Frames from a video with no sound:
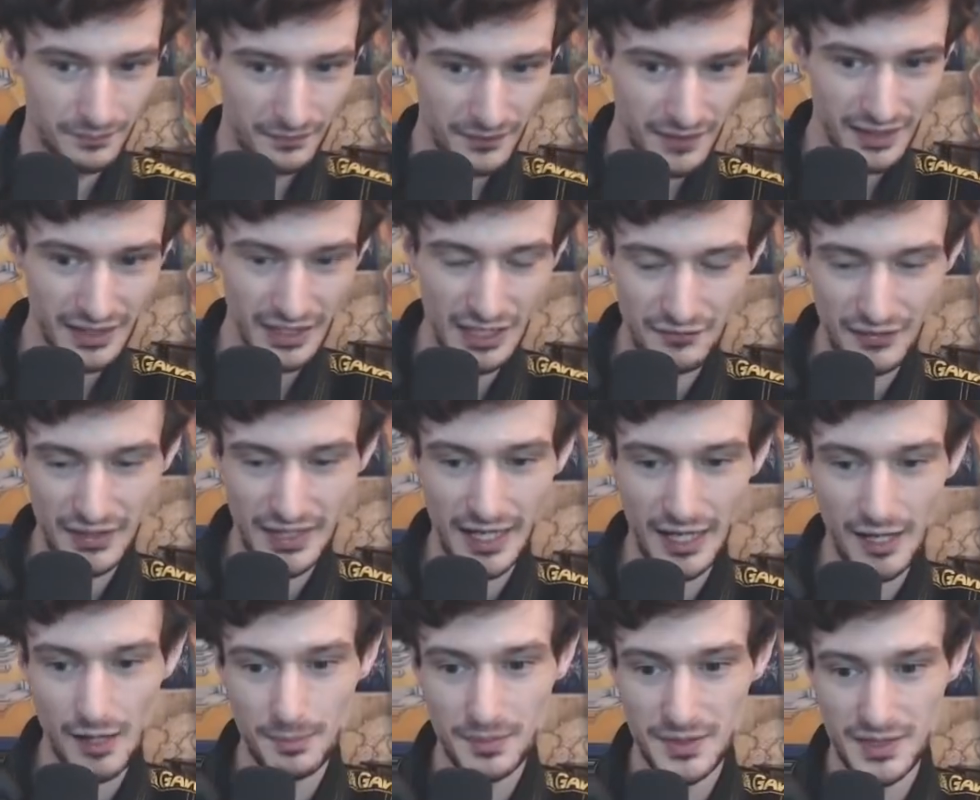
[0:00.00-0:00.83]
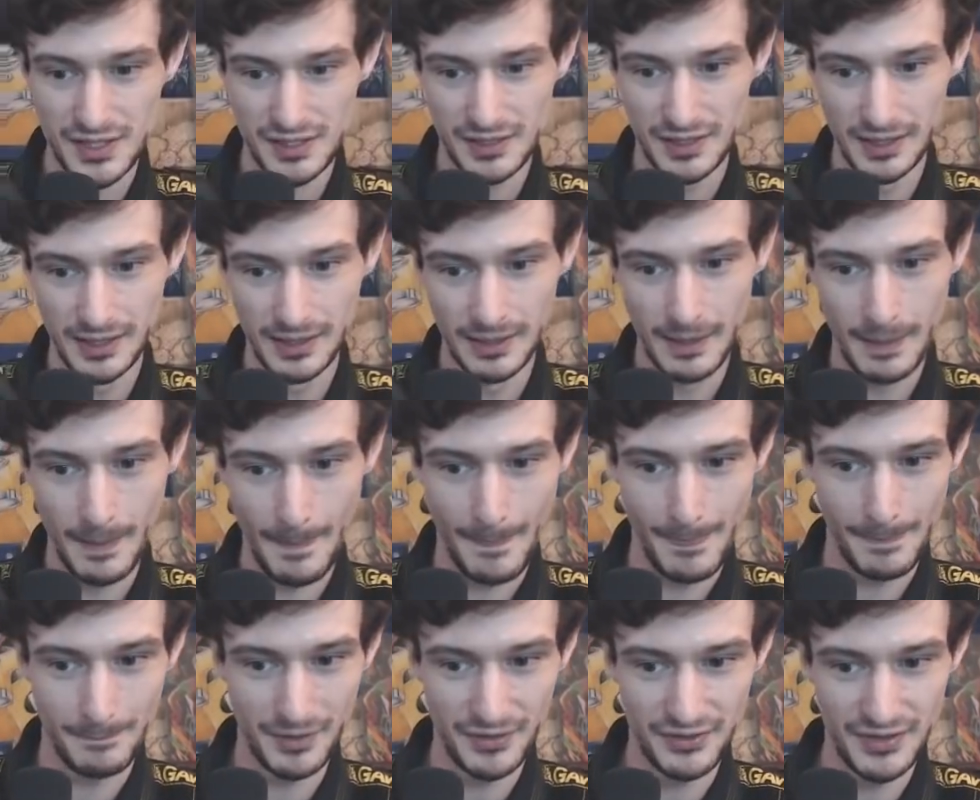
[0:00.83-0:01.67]
If it helps,
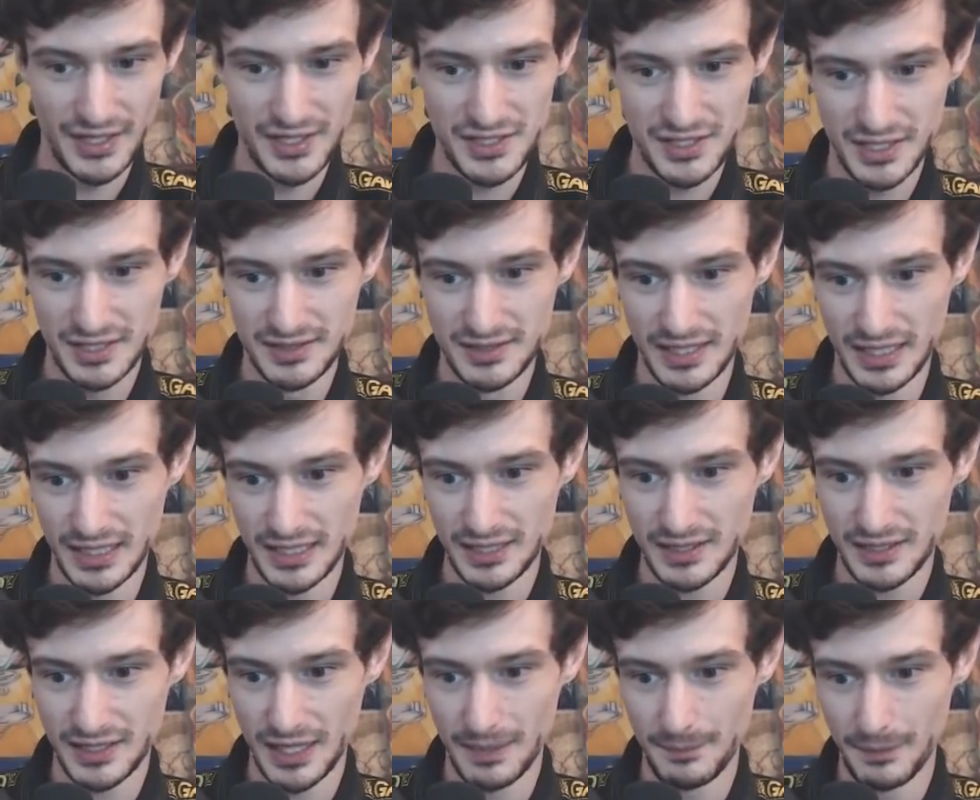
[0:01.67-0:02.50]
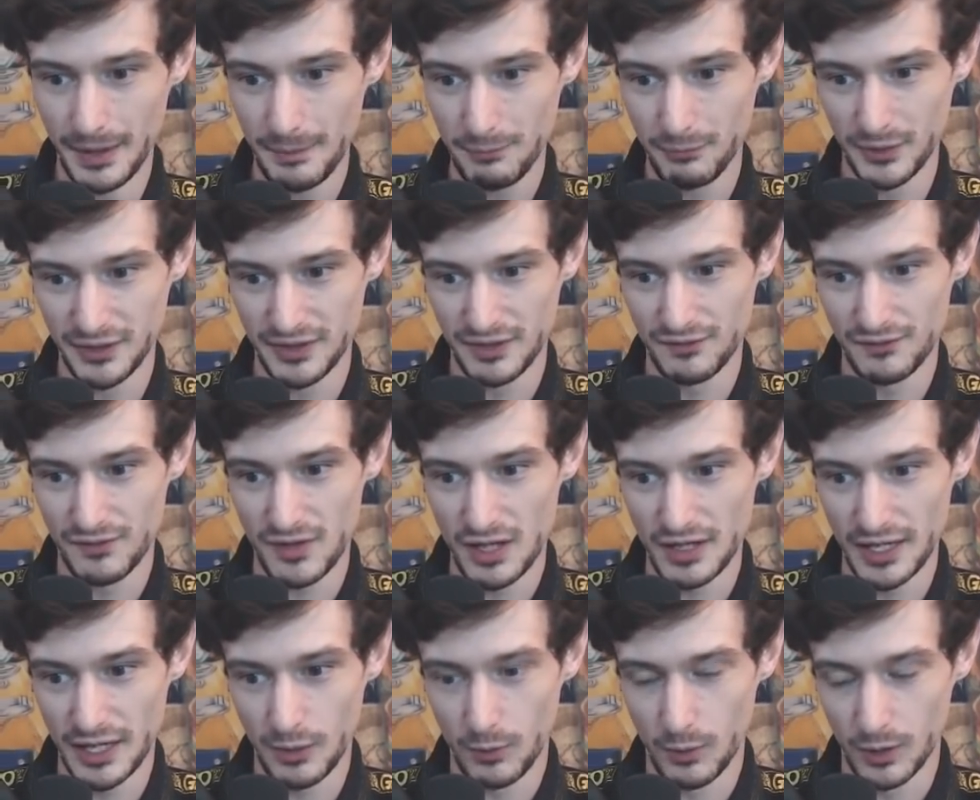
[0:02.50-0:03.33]
Bethesda didn't come up with the
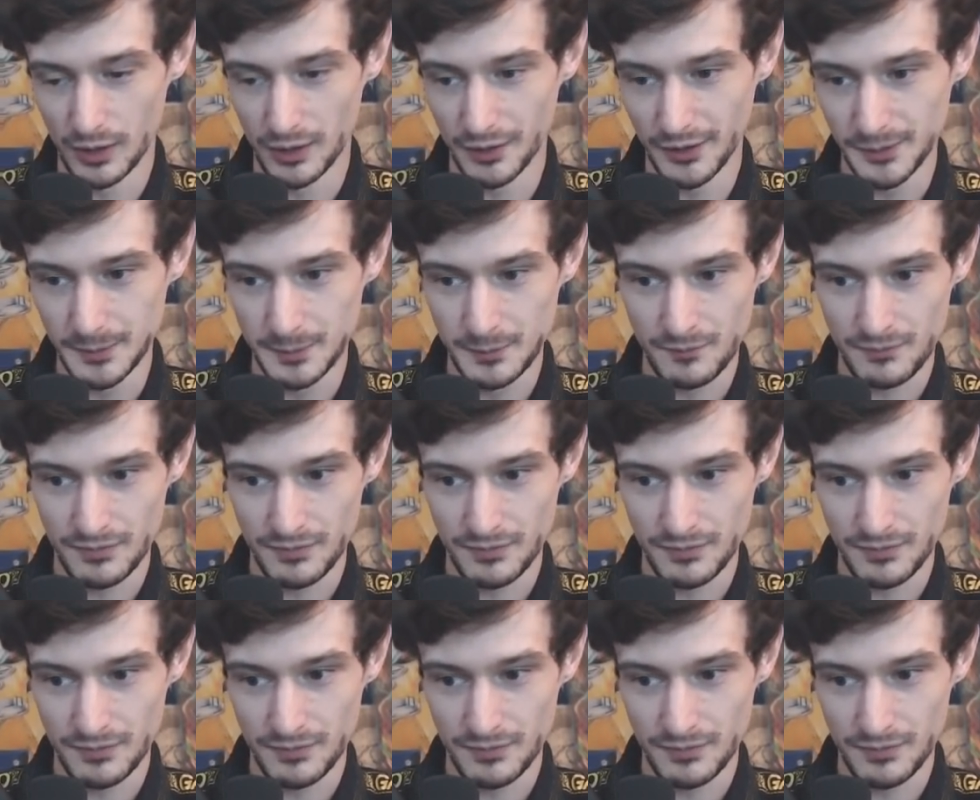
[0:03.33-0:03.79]
Fallout world.